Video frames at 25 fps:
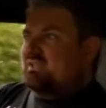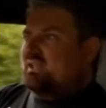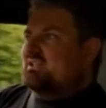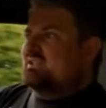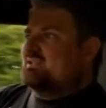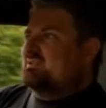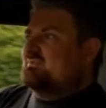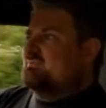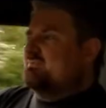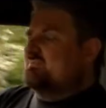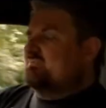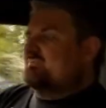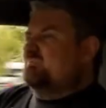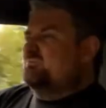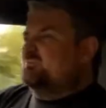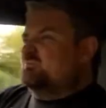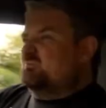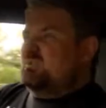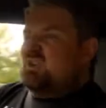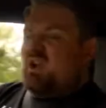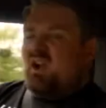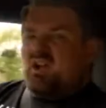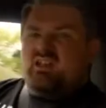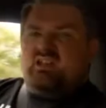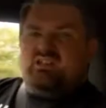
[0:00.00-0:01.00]
There's
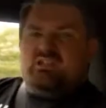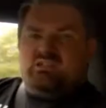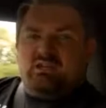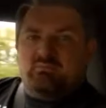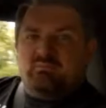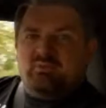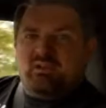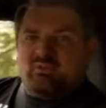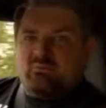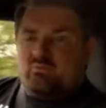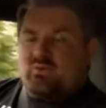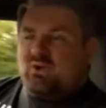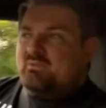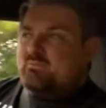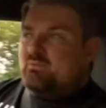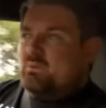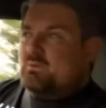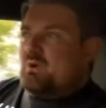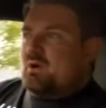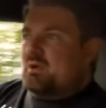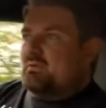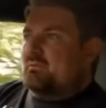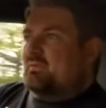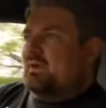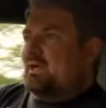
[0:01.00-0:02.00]
kind of something for
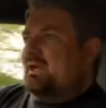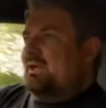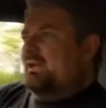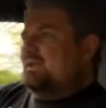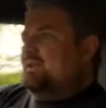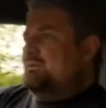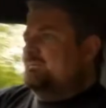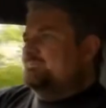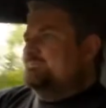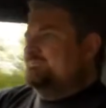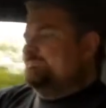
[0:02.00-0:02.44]
everyone, really.